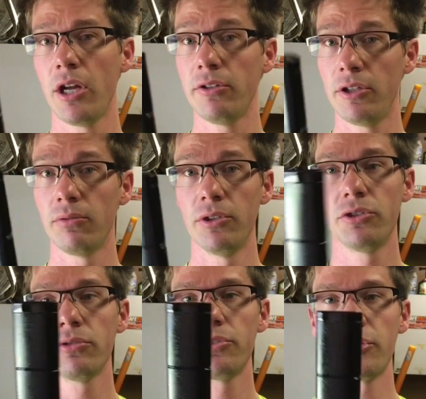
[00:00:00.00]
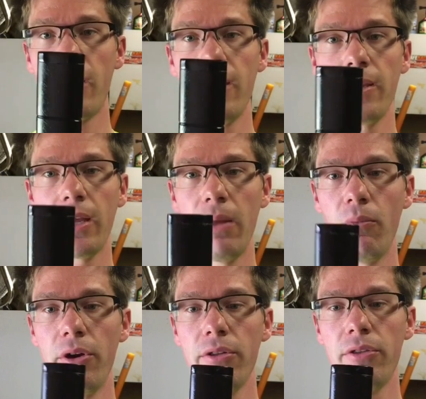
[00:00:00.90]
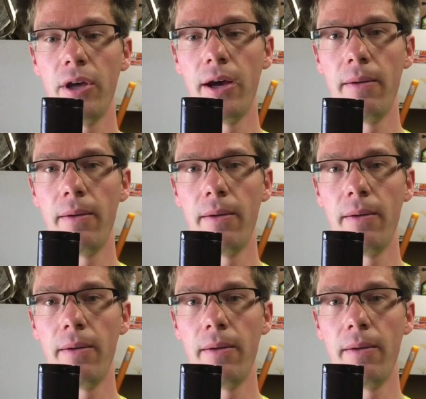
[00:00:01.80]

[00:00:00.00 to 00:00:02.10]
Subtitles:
not the original saya it came with.